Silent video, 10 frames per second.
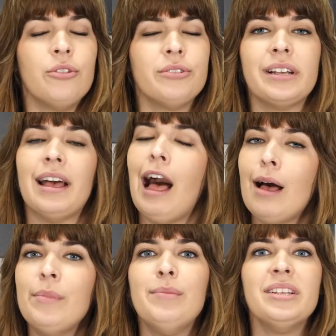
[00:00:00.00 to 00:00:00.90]
There's a
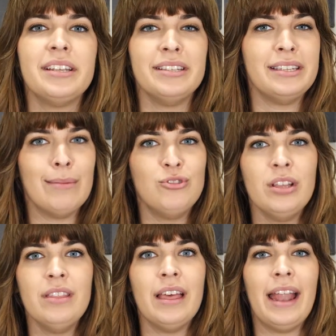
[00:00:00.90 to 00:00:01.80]
common
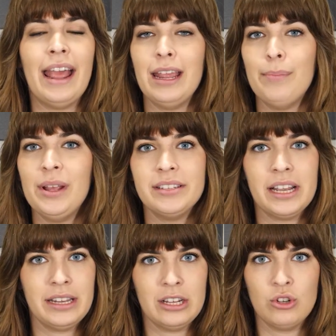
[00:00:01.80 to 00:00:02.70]
misconception that NAP
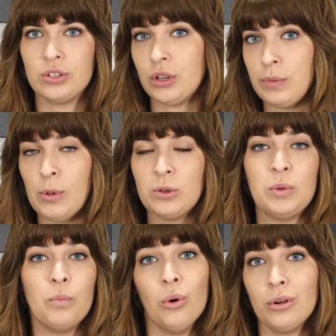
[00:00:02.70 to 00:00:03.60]
citations are the most
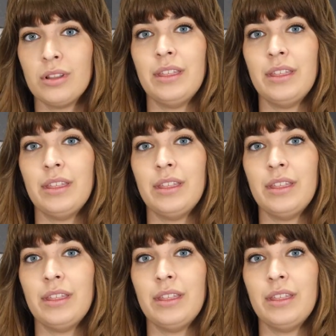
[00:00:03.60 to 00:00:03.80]
important